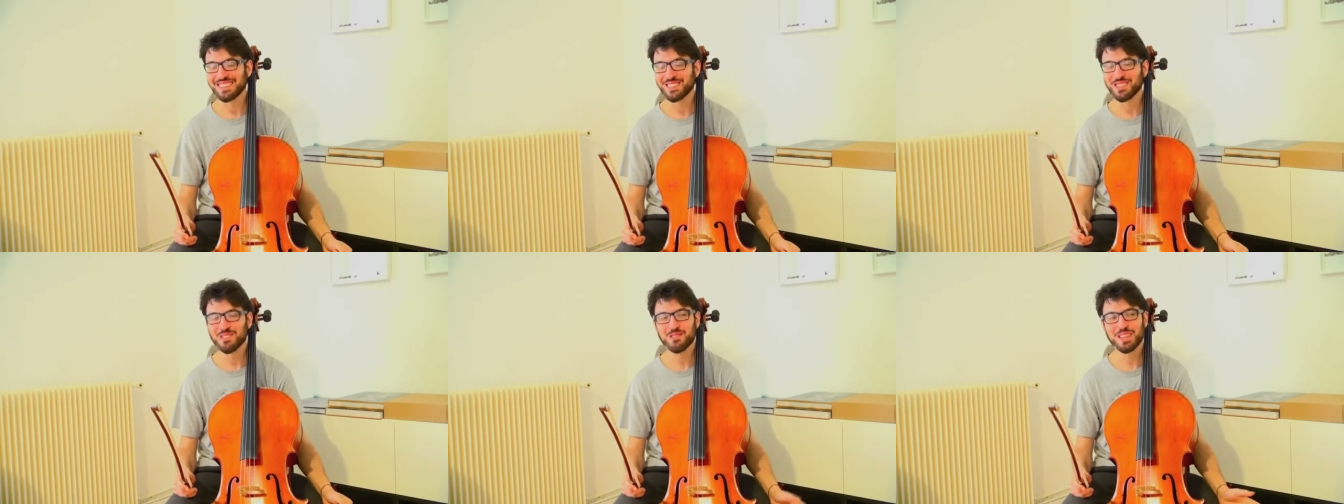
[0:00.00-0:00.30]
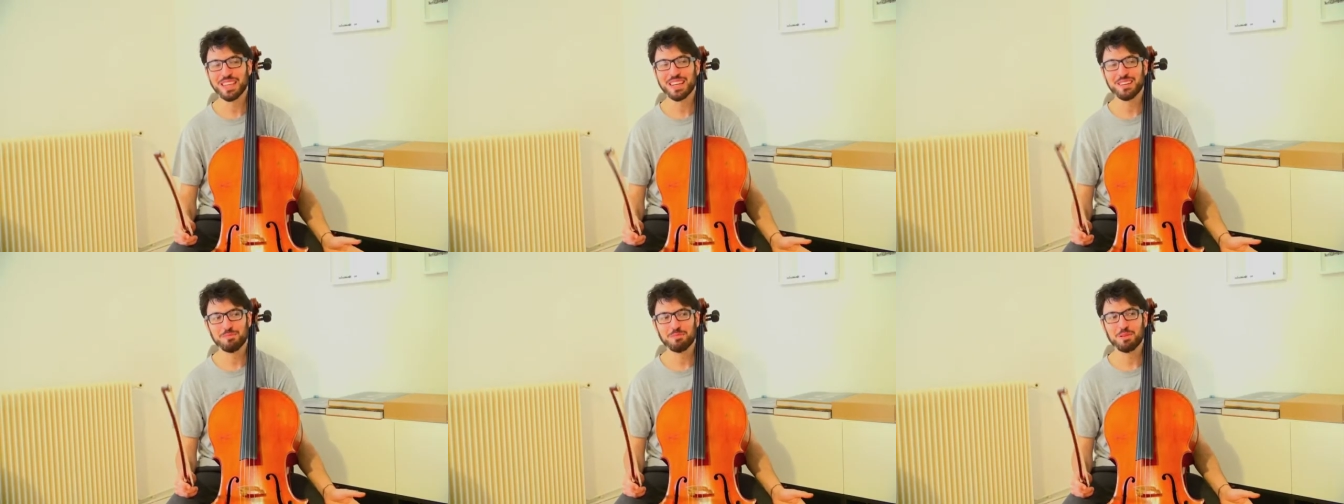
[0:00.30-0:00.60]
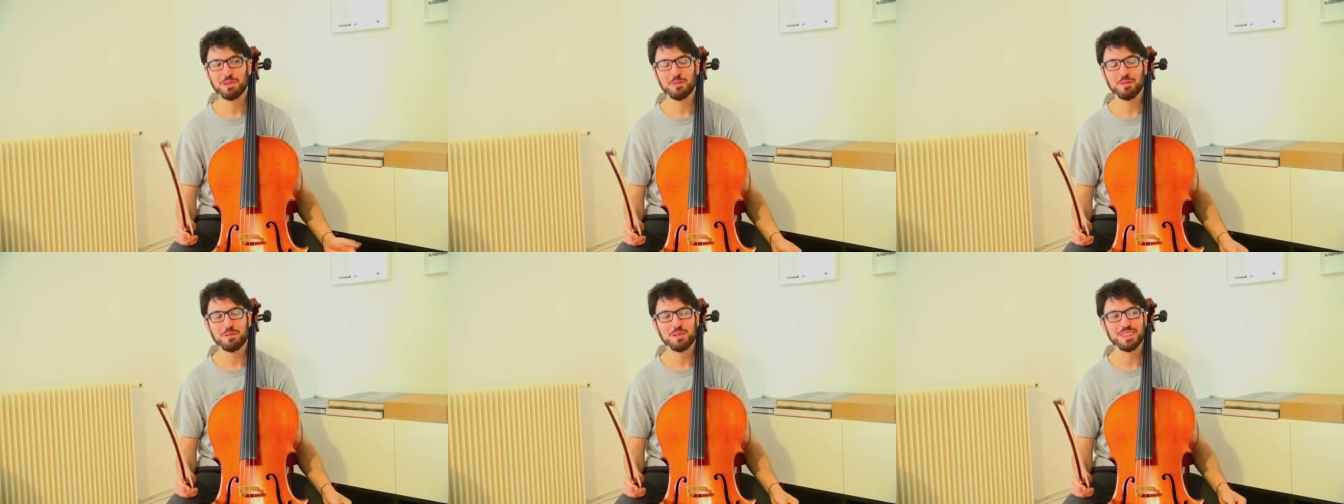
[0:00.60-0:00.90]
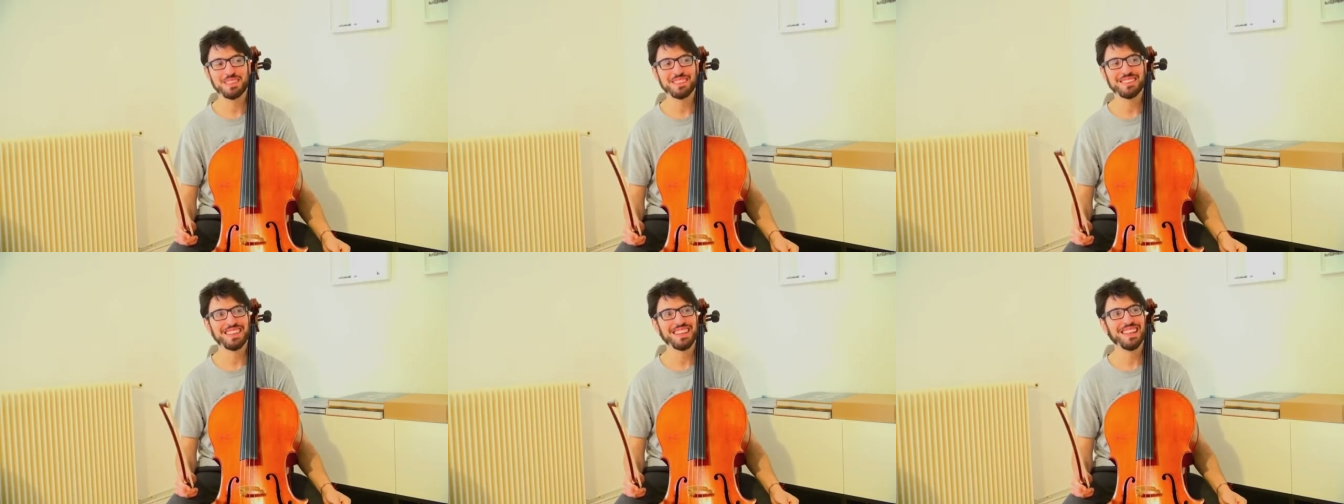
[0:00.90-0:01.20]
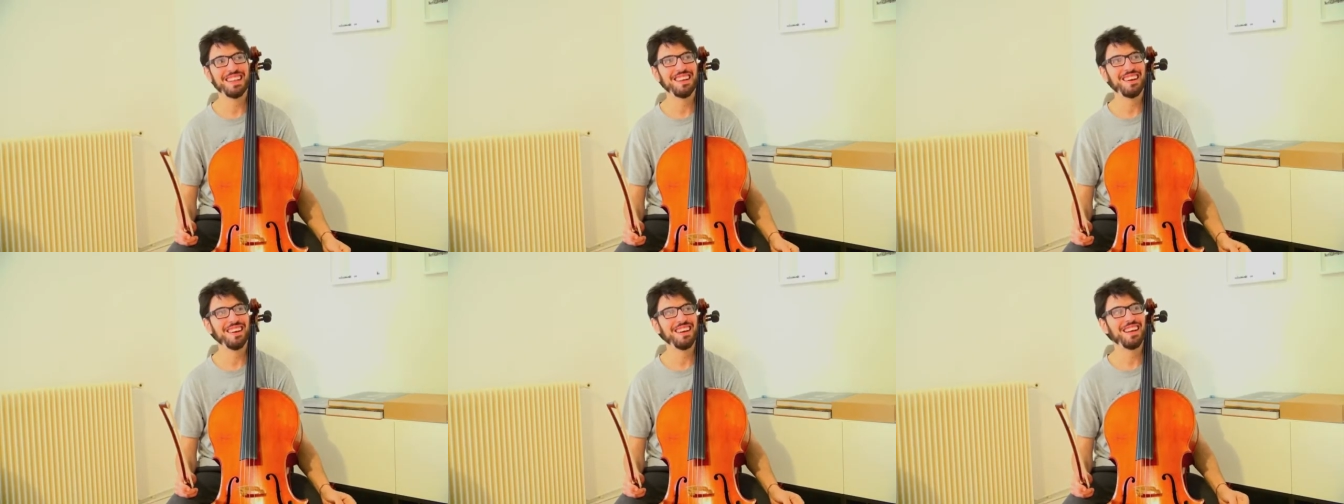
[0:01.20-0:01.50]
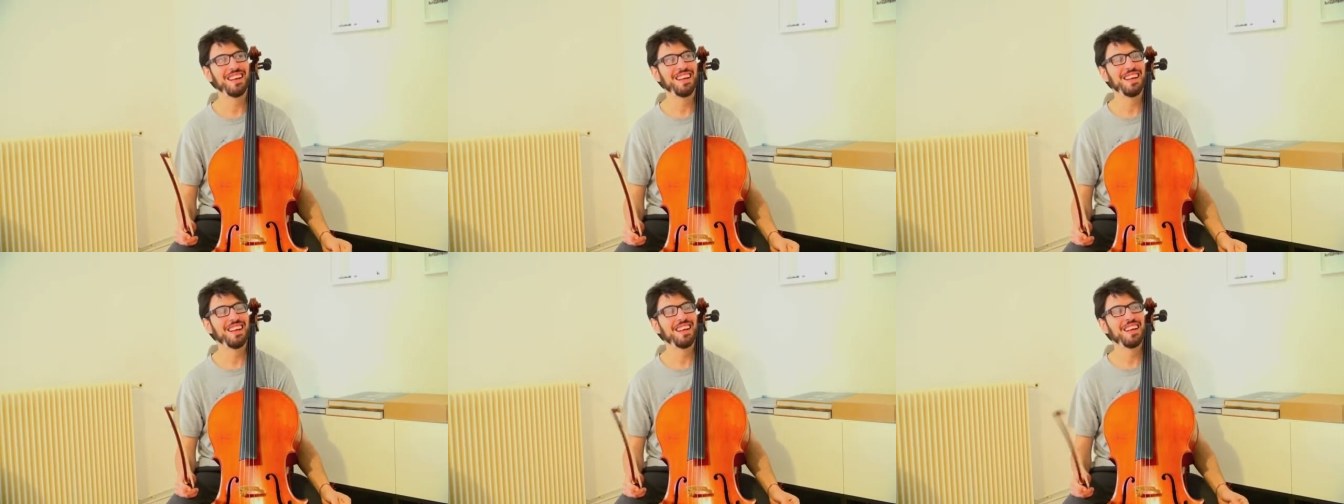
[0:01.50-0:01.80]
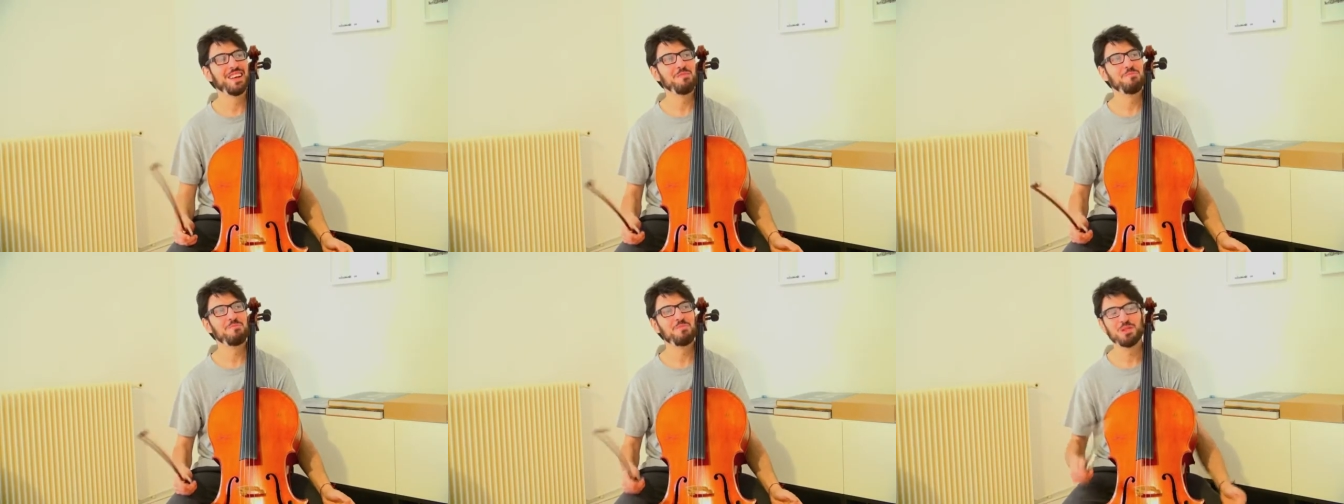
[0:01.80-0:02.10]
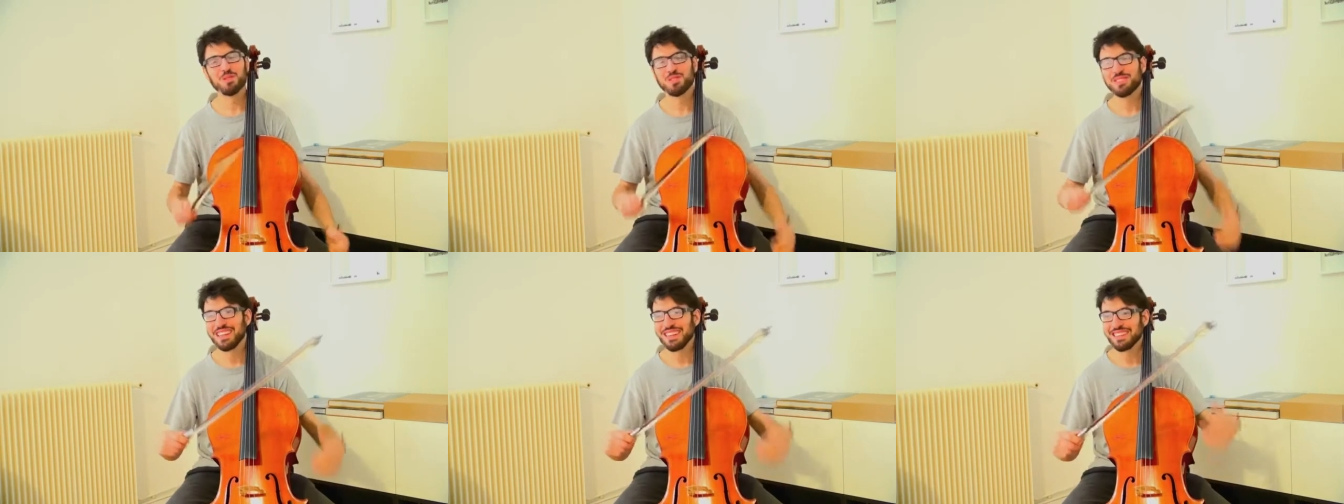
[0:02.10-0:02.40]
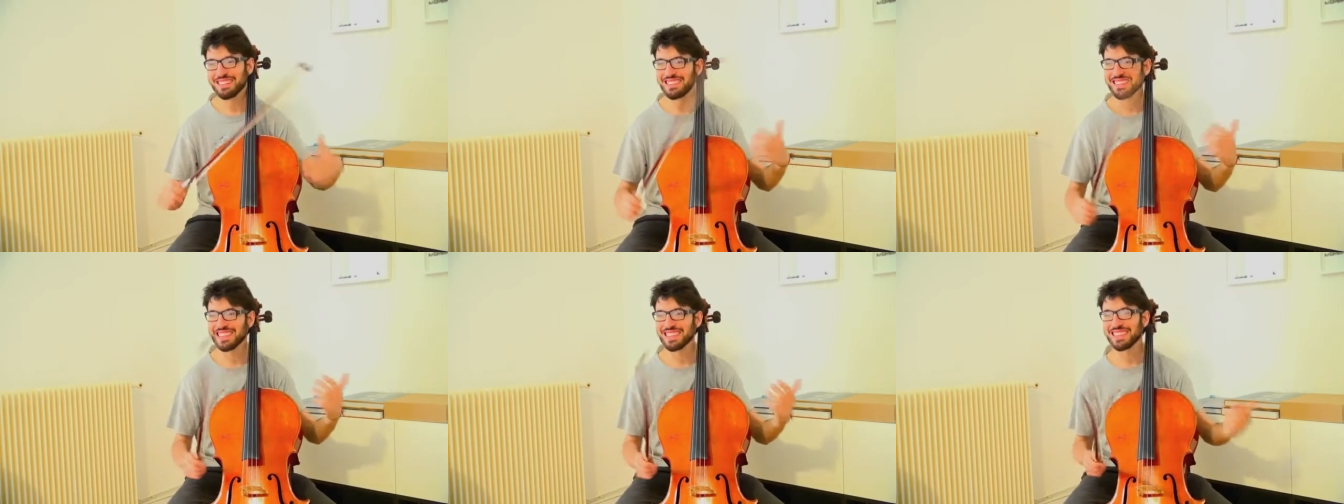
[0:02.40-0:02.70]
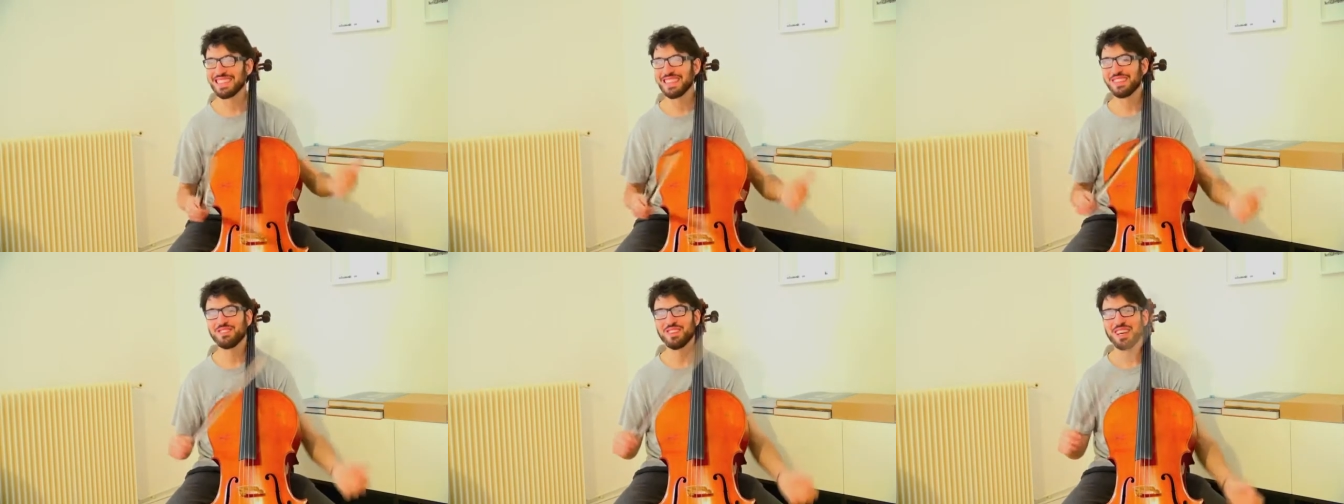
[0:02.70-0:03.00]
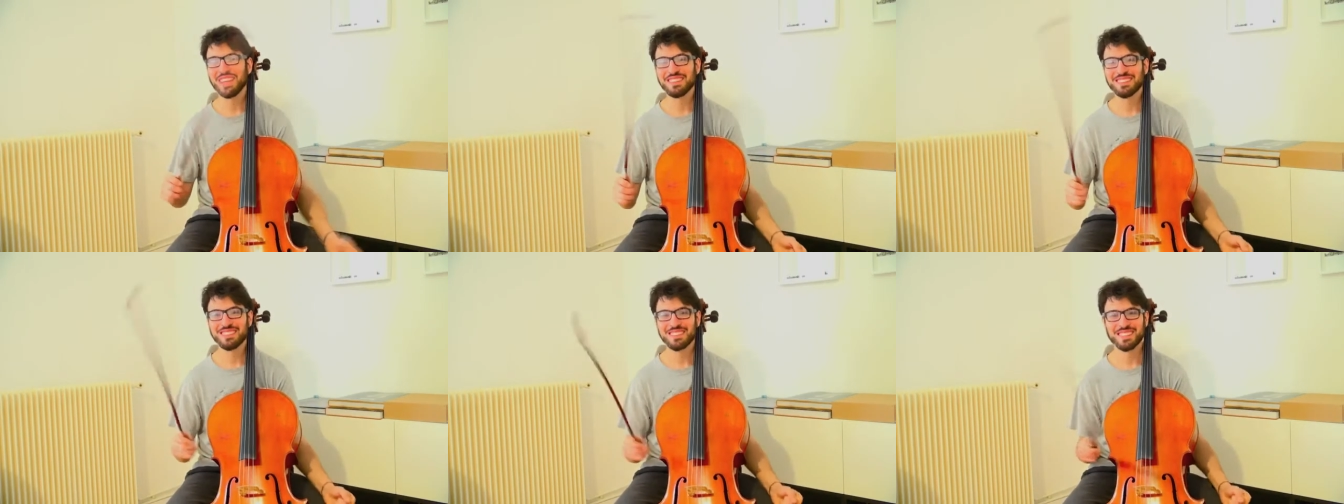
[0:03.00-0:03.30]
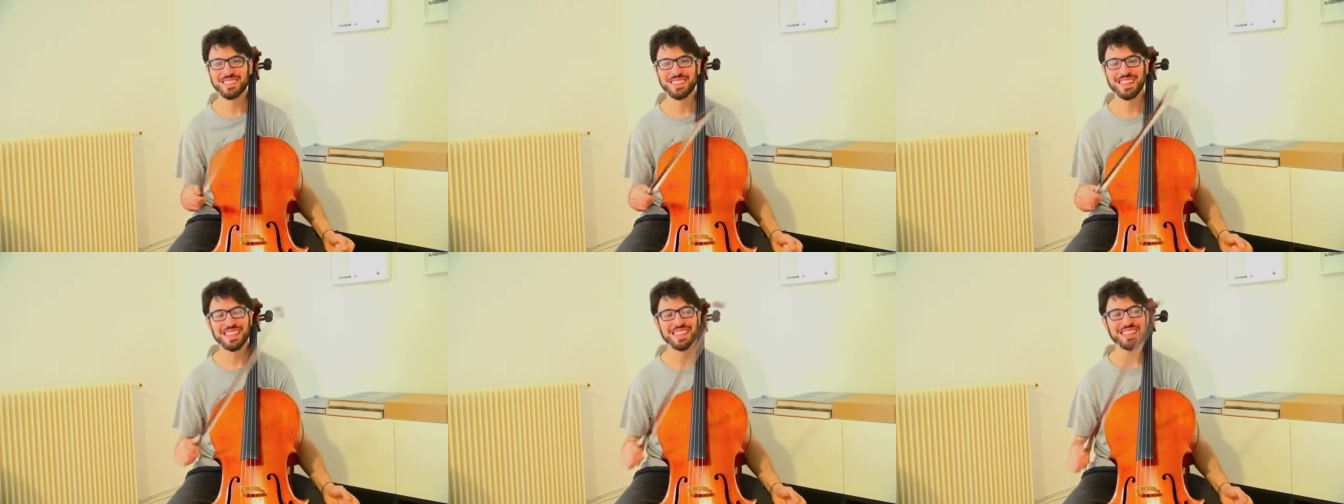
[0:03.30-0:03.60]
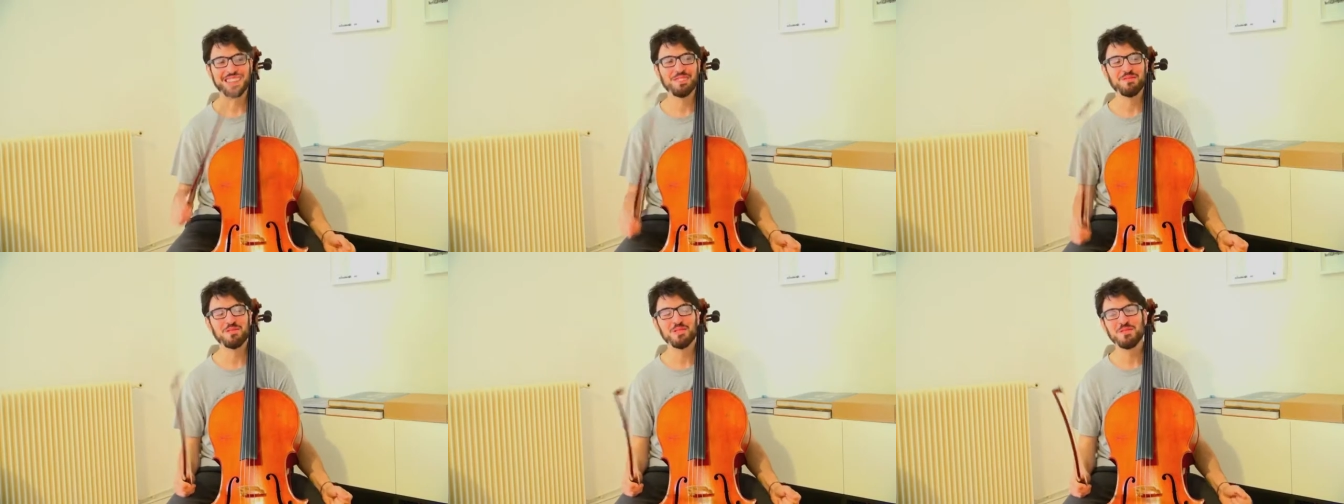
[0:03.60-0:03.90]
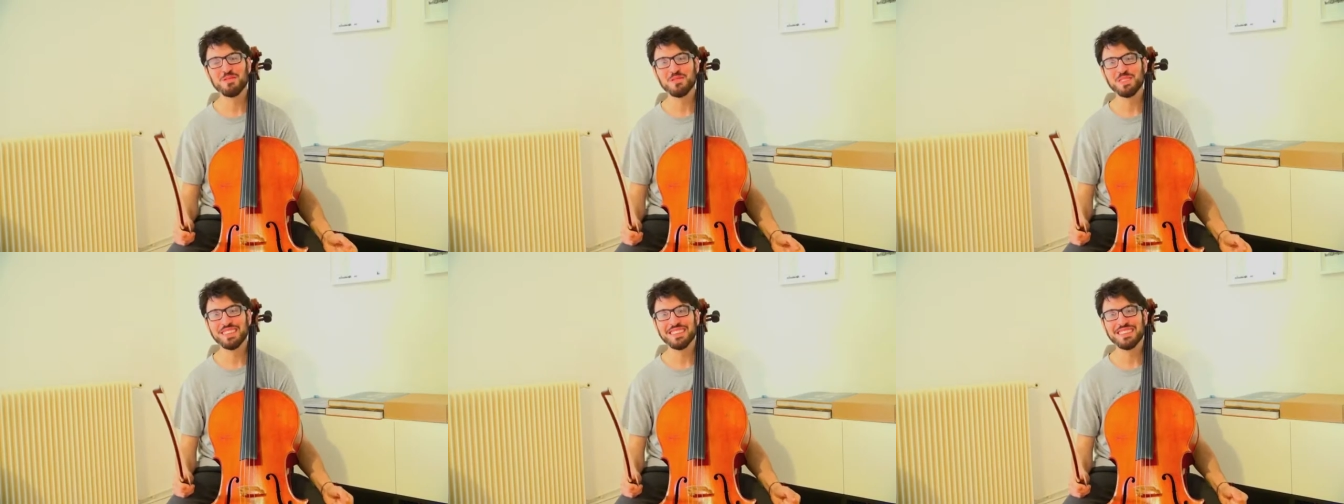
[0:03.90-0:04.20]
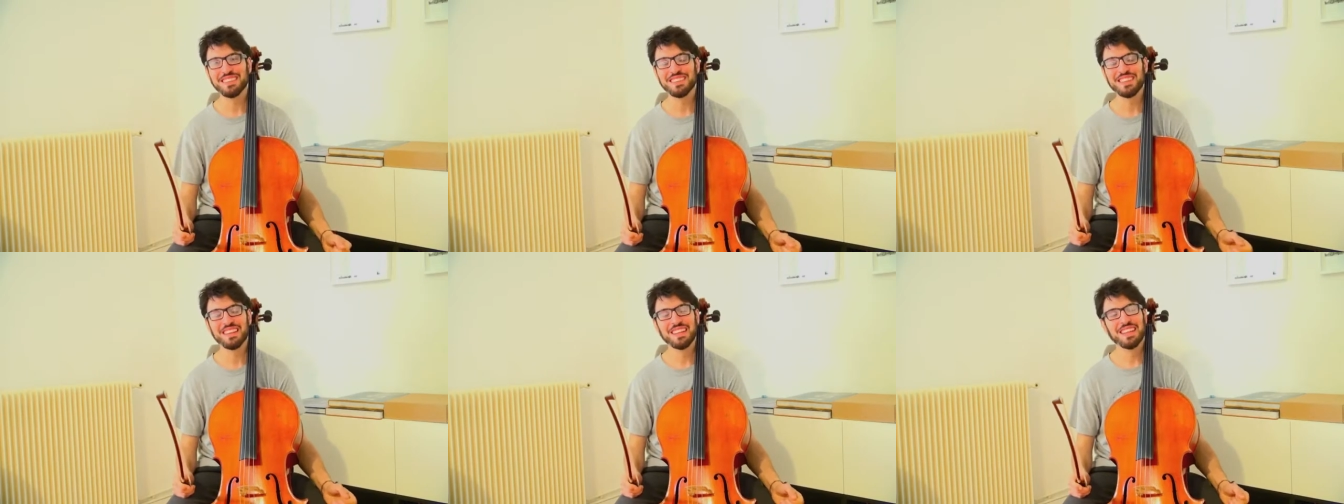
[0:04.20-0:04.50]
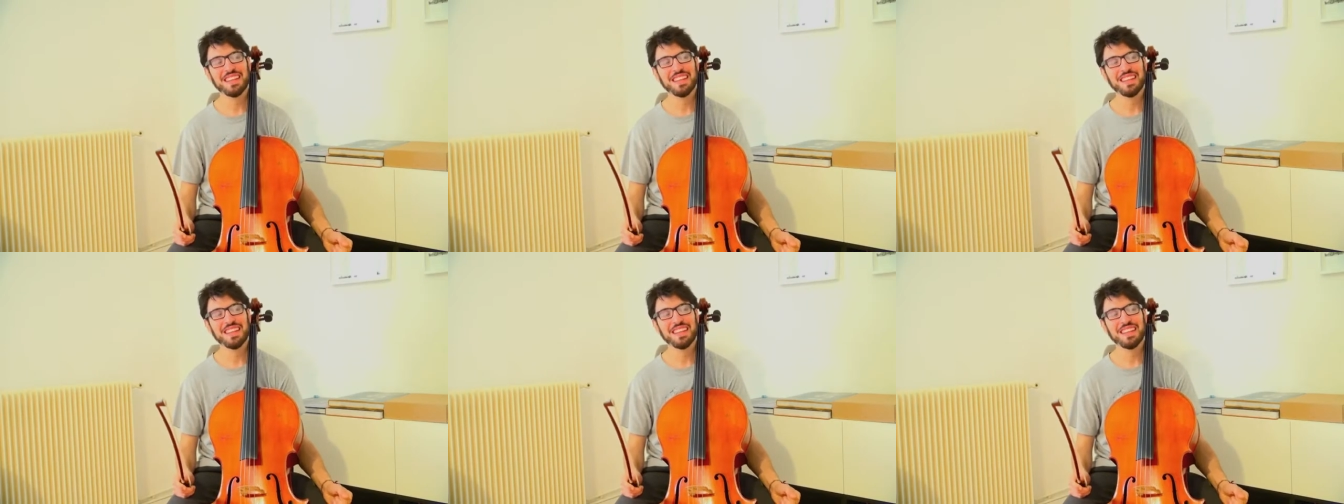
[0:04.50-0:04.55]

So we are probably still processing the gesture and the movements,